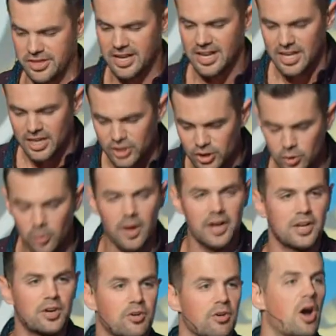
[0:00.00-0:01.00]
that you
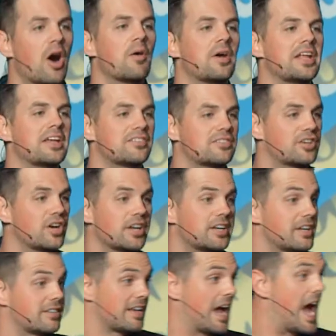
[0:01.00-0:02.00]
want to grow in his
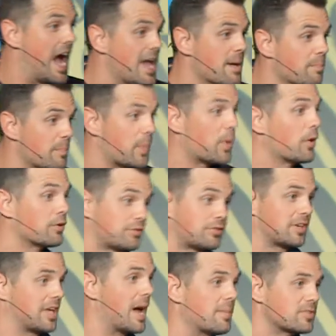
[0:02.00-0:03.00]
goodness. I'm
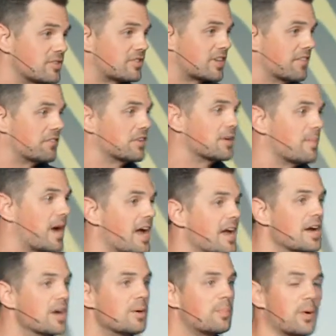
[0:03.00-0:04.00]
just giving you my
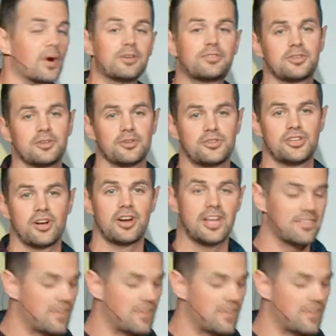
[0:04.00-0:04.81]
personal journey.